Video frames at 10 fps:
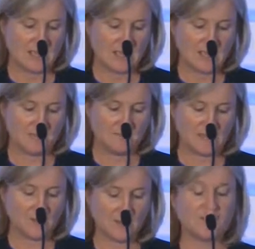
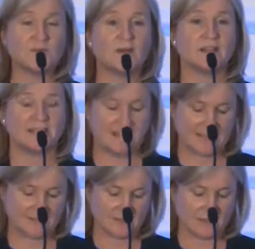And we also want to
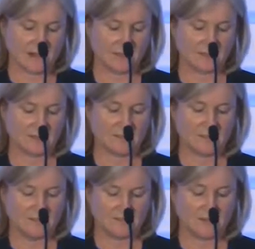connect our
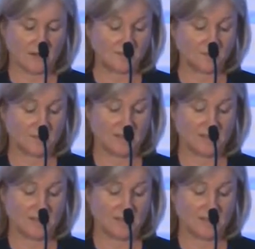startups with